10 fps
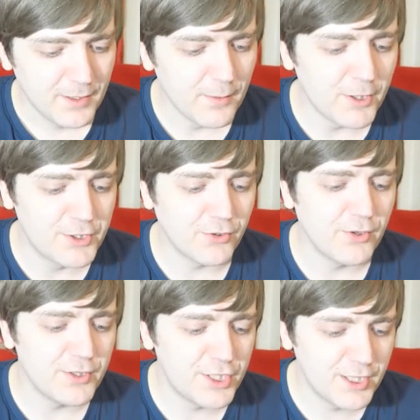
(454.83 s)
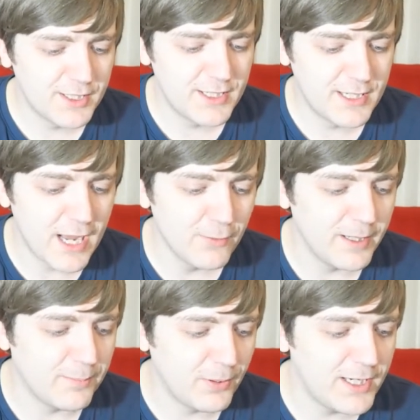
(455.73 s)
Come on, George. Tell
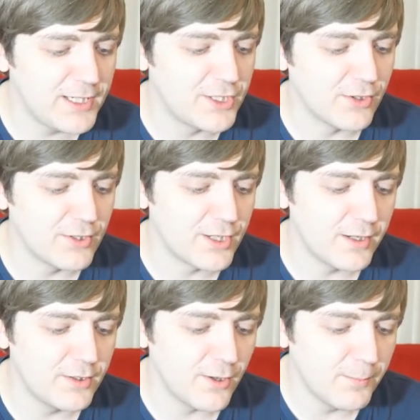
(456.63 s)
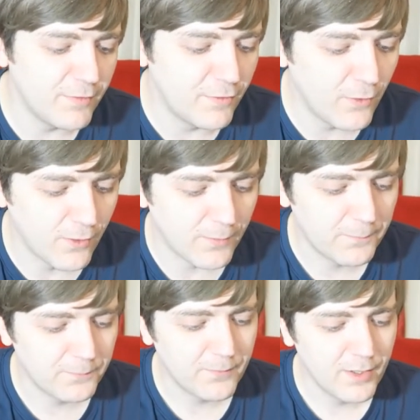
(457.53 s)
me, please, George, like you've done before.
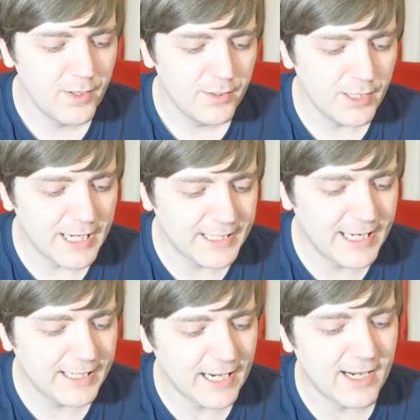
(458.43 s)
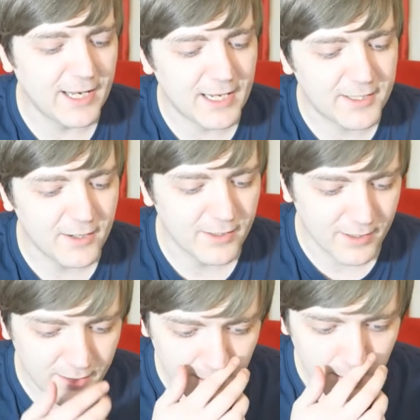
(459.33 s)
You get a kick out of that, don't
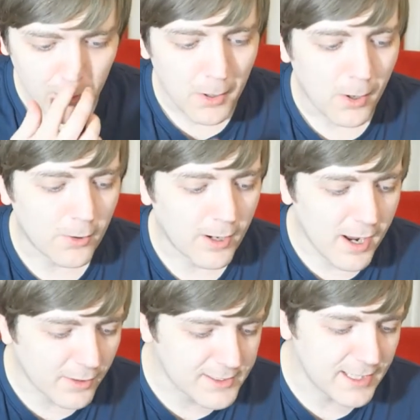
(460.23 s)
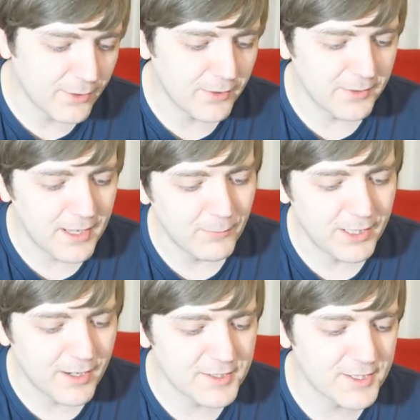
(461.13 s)
you? Alright, I'll tell you, and then
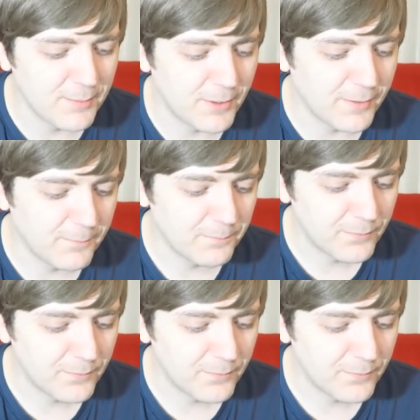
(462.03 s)
we'll eat our supper.